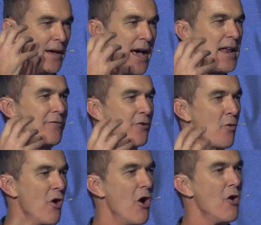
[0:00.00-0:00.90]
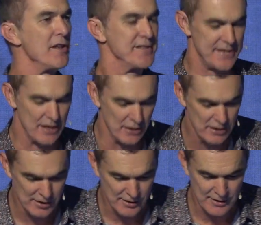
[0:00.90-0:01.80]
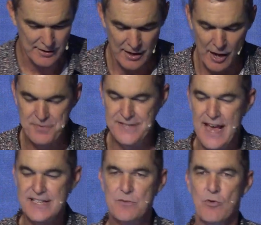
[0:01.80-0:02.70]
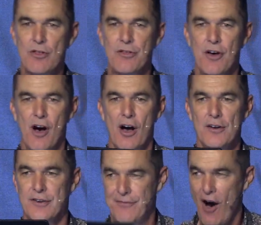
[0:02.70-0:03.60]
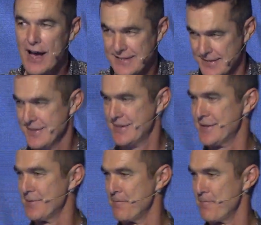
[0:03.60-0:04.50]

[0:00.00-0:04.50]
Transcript: And if the world is obsessed with devices